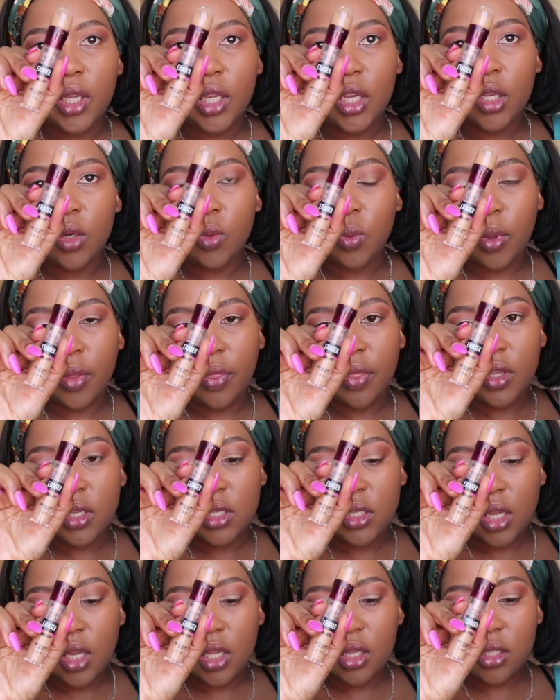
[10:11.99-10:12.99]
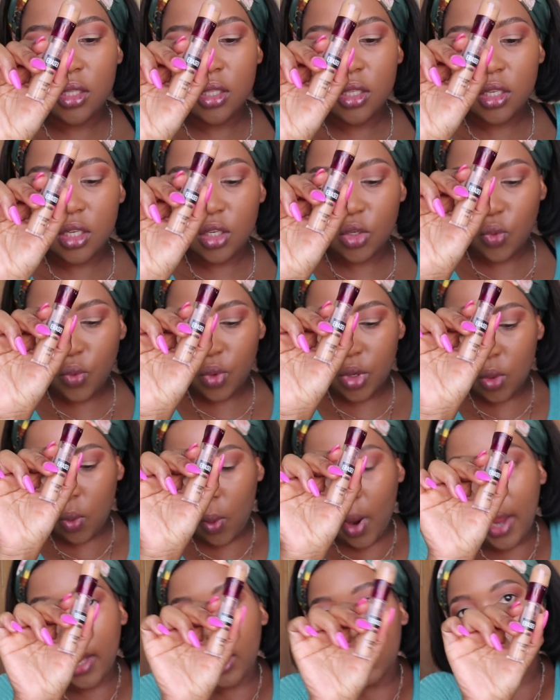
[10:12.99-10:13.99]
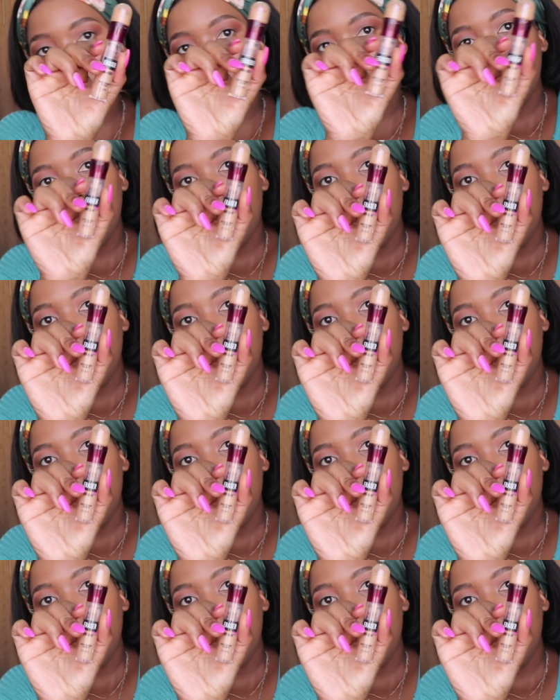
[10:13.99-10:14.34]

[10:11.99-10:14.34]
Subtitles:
in with this Instant Rewind